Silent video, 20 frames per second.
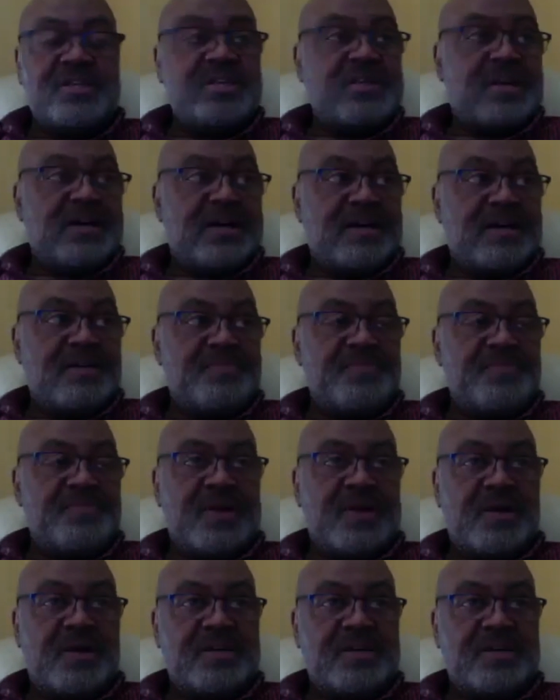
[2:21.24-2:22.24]
an
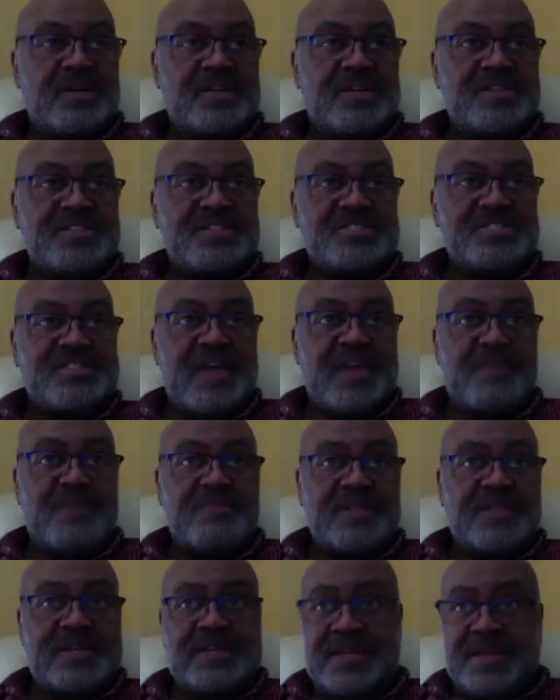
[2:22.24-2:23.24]
assembly
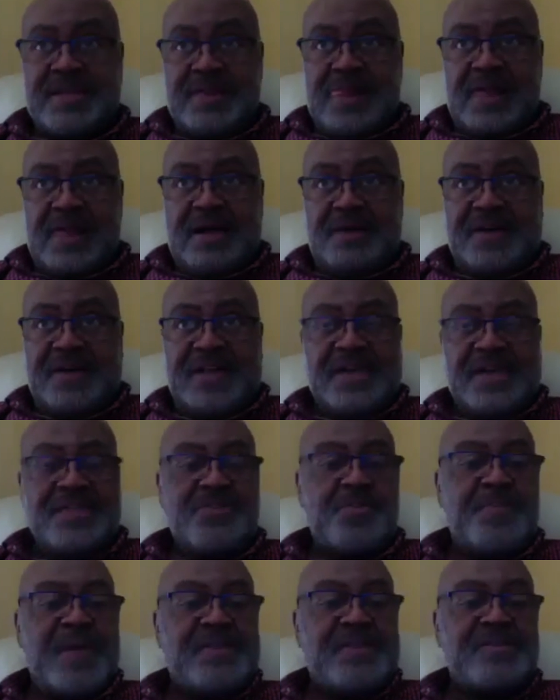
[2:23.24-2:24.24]
of
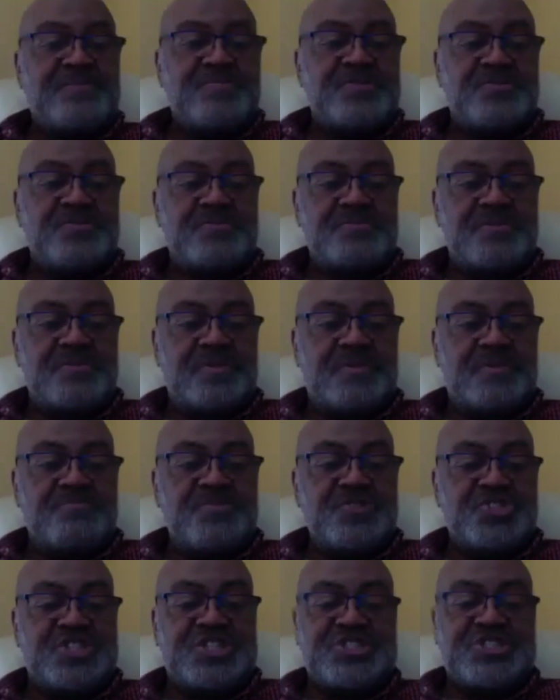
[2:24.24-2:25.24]
independent
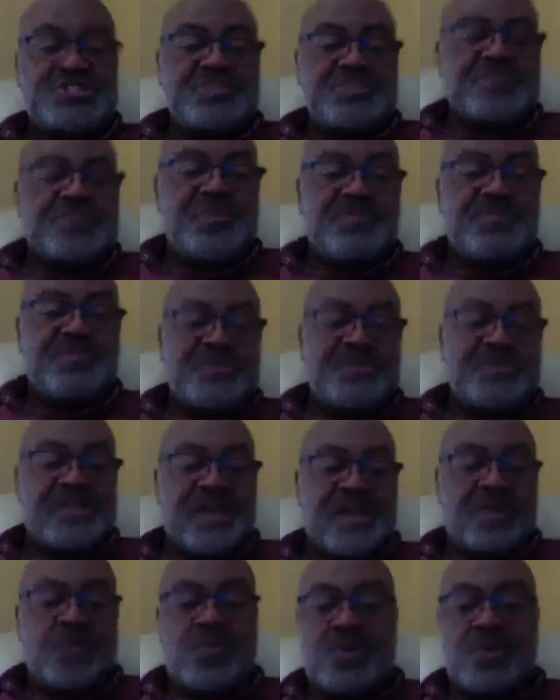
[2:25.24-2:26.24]
musicians from the
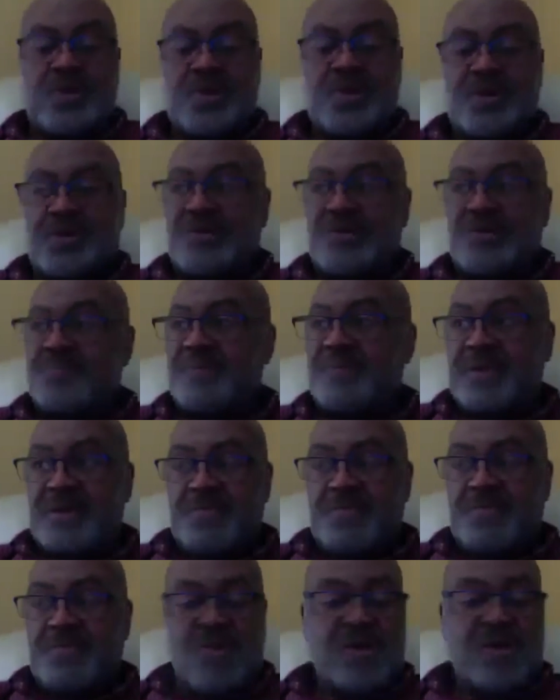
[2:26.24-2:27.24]
Delaware,
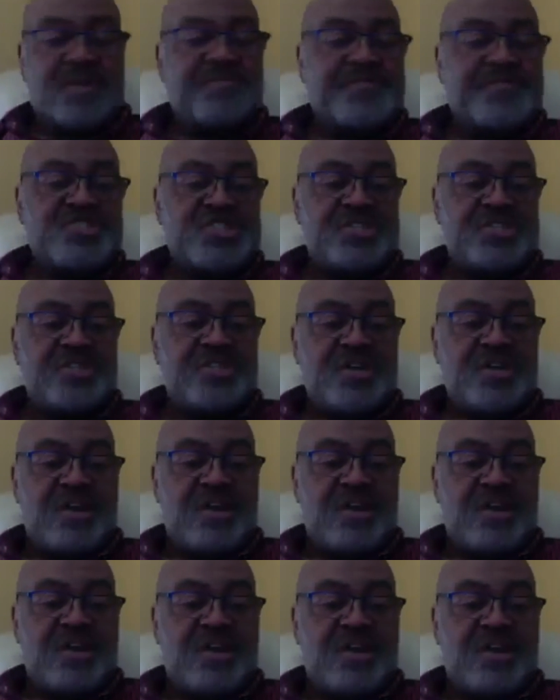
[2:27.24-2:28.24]
Maryland, Virginia
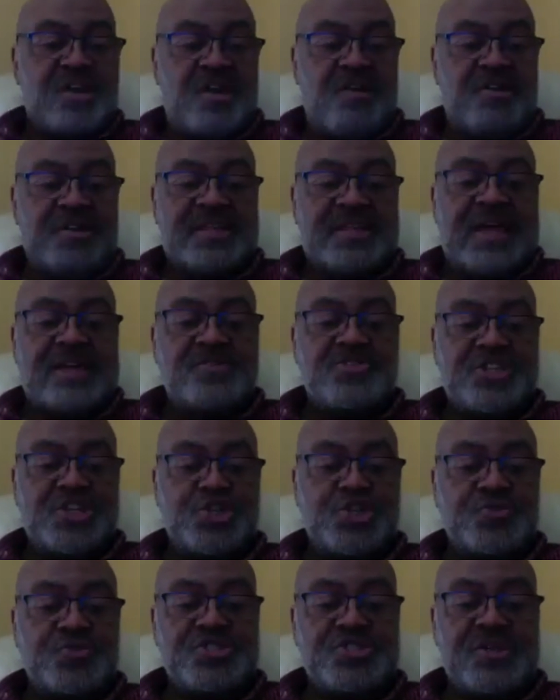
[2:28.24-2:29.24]
area that I usually
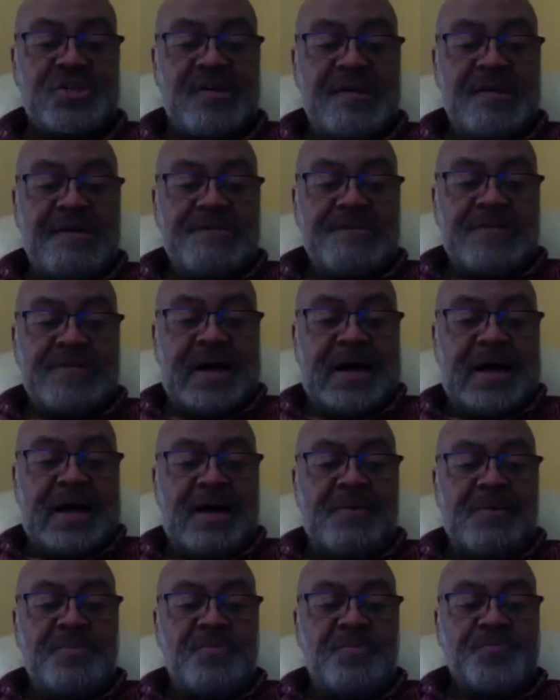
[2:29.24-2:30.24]
use.
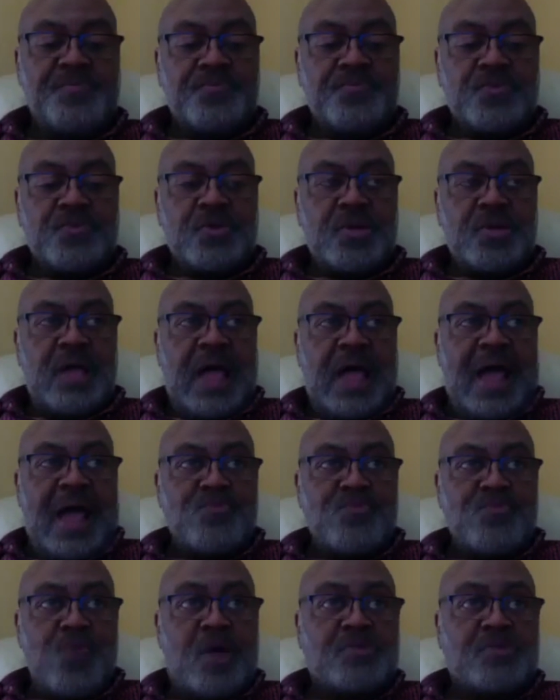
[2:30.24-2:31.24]
Um, I
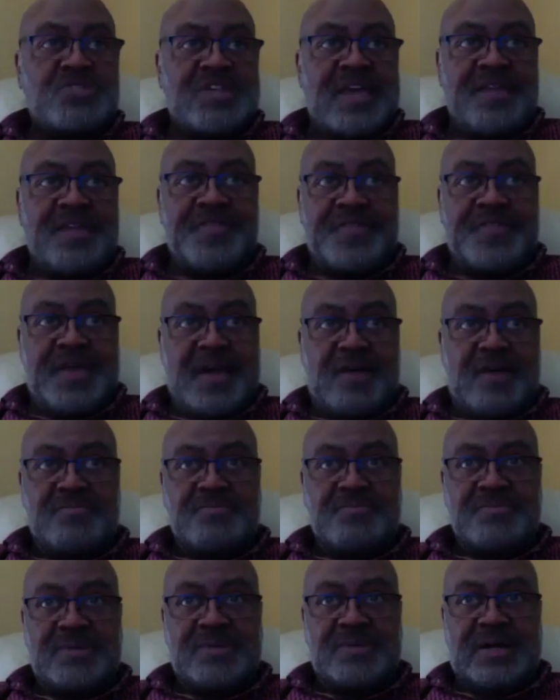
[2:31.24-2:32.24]
rotate them
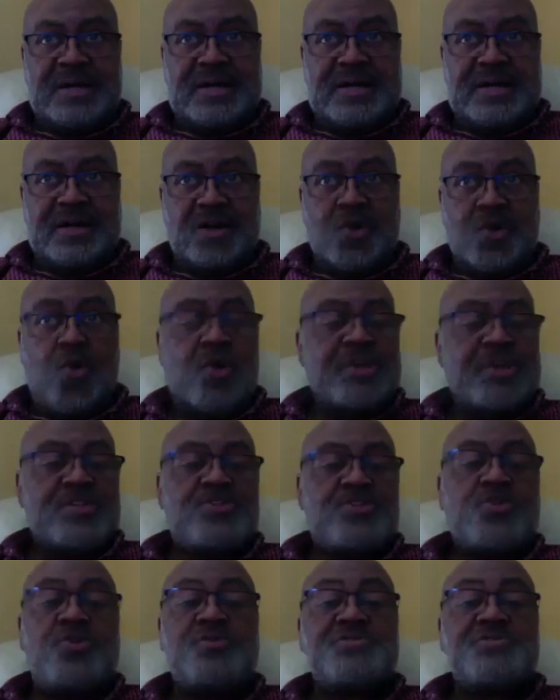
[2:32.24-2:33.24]
according to
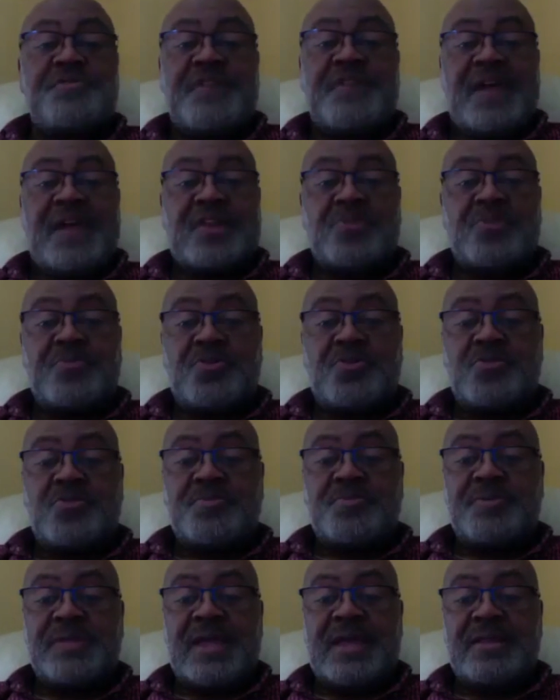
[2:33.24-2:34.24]
who's available, but
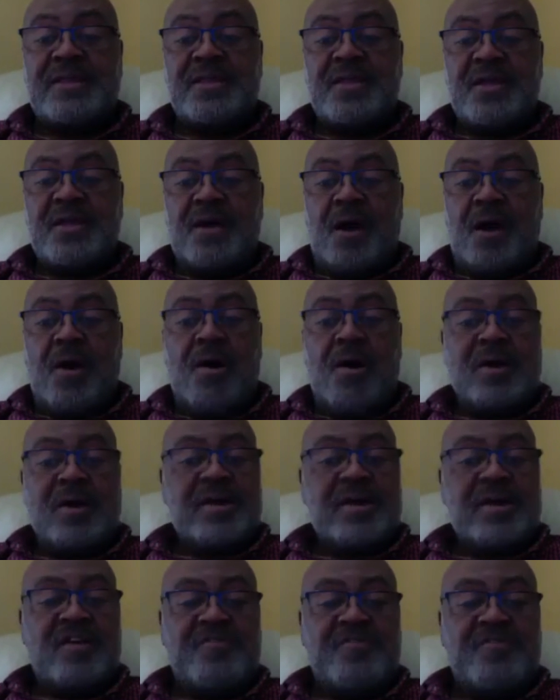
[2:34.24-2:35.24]
all of them
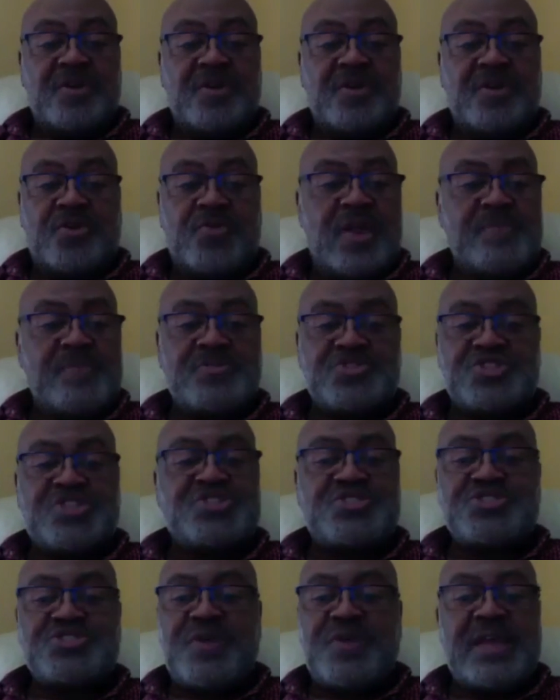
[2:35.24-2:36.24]
are great
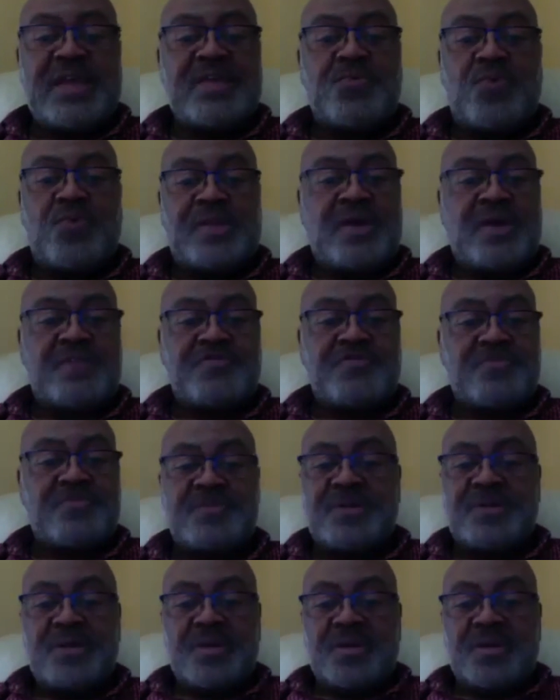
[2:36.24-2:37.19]
musicians, so any one of them